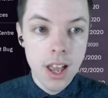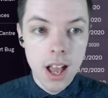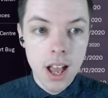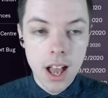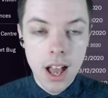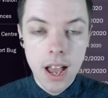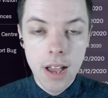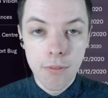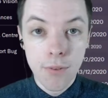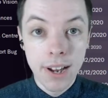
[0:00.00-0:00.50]

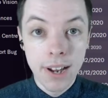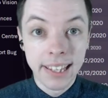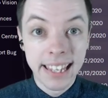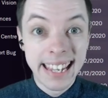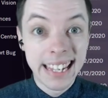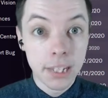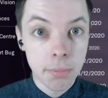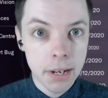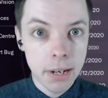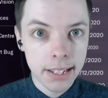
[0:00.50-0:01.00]
Real
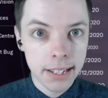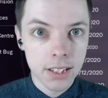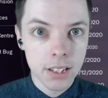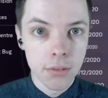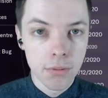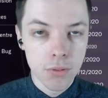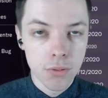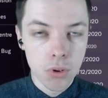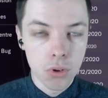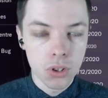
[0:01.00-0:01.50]
Hispales, who, of
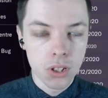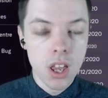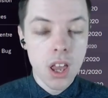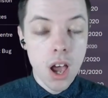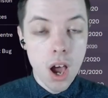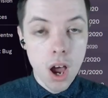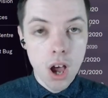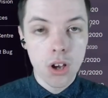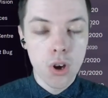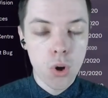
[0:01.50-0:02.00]
course, are
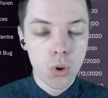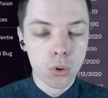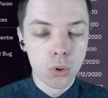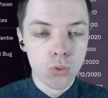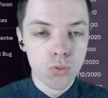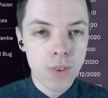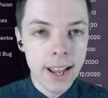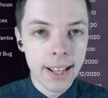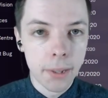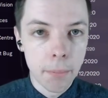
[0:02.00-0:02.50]
called Real
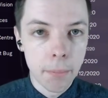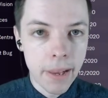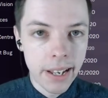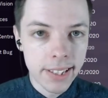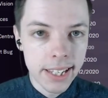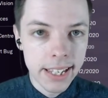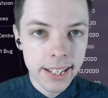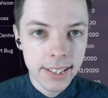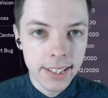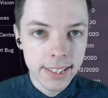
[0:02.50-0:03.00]

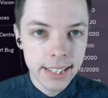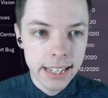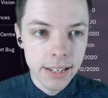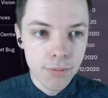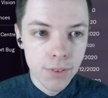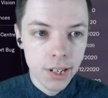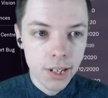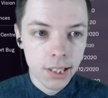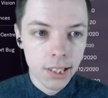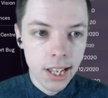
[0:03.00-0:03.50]
Betis in real
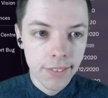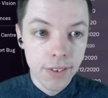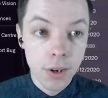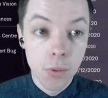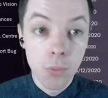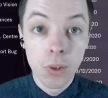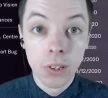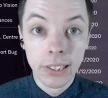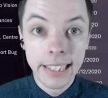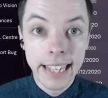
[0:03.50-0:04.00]
life. I will
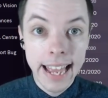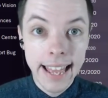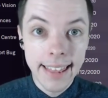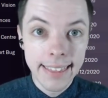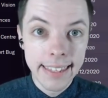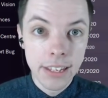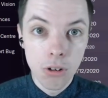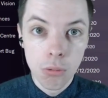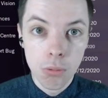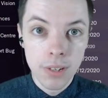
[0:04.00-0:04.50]
get the
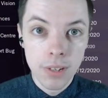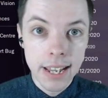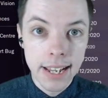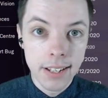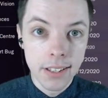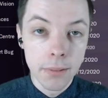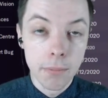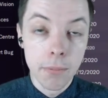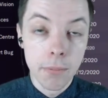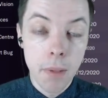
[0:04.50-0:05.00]
updated
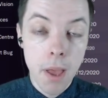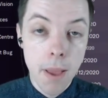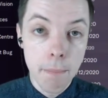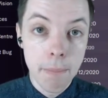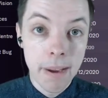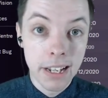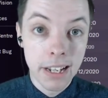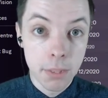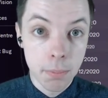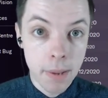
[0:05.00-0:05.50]
badge
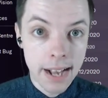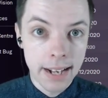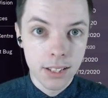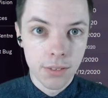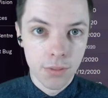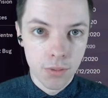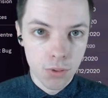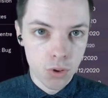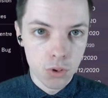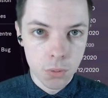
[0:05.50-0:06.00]
packs, of
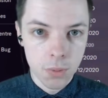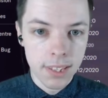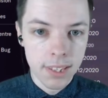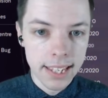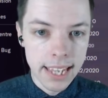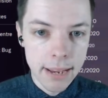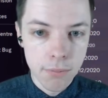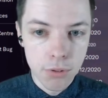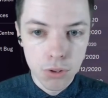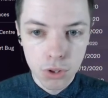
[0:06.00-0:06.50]
course, when the game
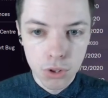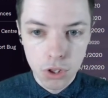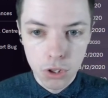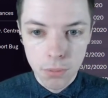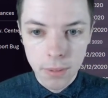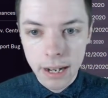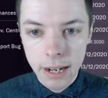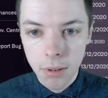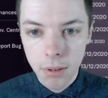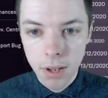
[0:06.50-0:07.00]
does come out.
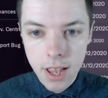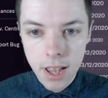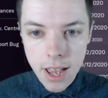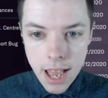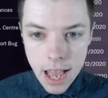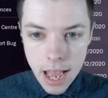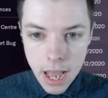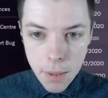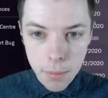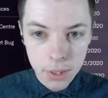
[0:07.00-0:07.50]

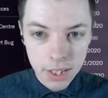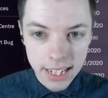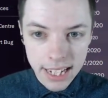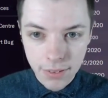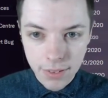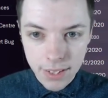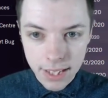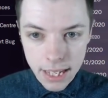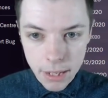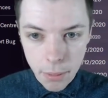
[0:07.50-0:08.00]
But then after that,
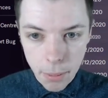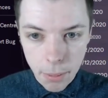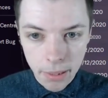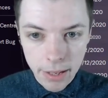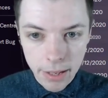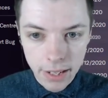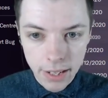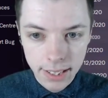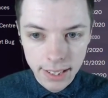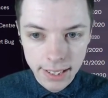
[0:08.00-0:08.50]
we play
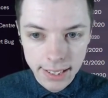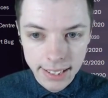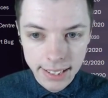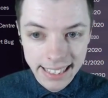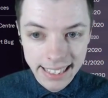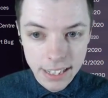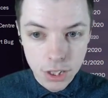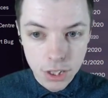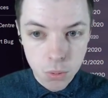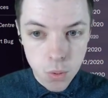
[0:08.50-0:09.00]
Valladolid
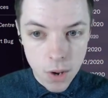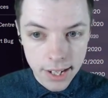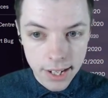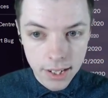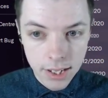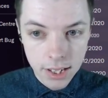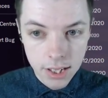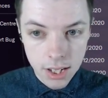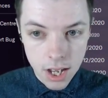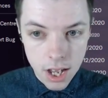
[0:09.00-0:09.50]
twice,
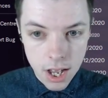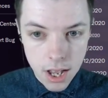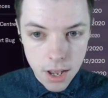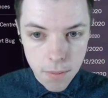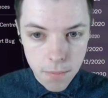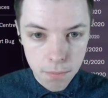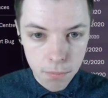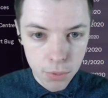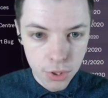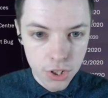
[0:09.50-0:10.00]

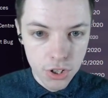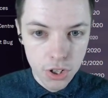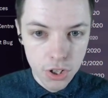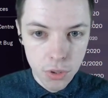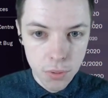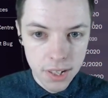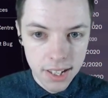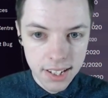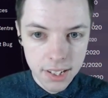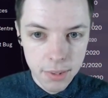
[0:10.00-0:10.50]
which I don't know whether that's a
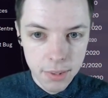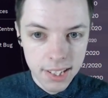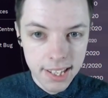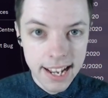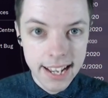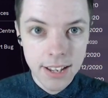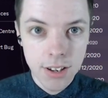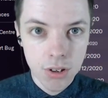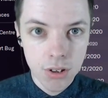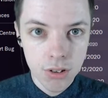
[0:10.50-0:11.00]
mistake
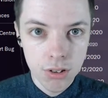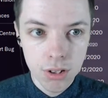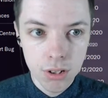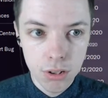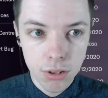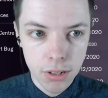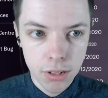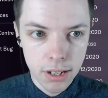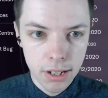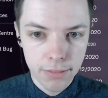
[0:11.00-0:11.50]
or not. I
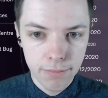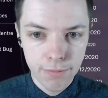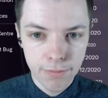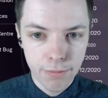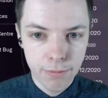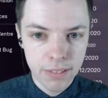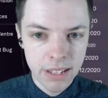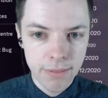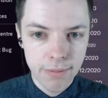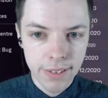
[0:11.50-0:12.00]
didn't
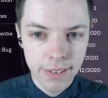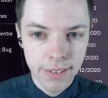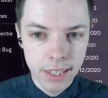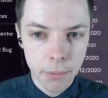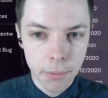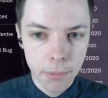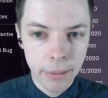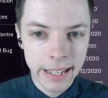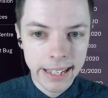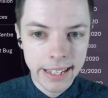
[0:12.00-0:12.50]
think you'd play
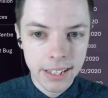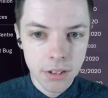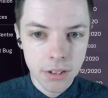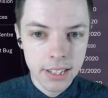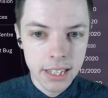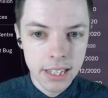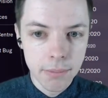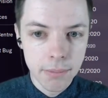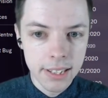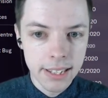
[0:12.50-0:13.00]
2
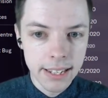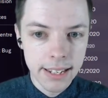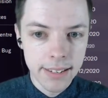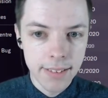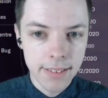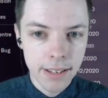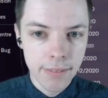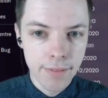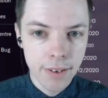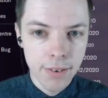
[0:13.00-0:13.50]
teams in a
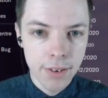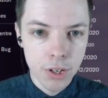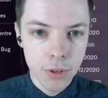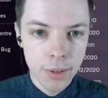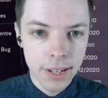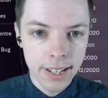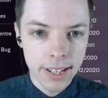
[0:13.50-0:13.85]
very quick